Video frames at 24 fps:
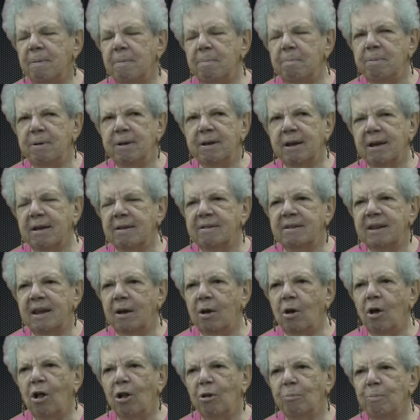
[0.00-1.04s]
because they
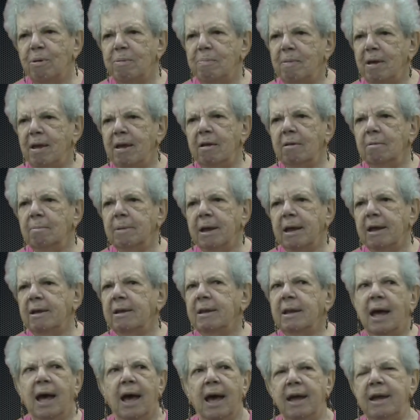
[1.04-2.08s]
called me
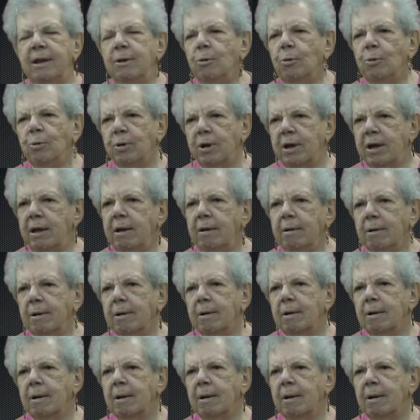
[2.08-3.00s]
mailman. I don't care.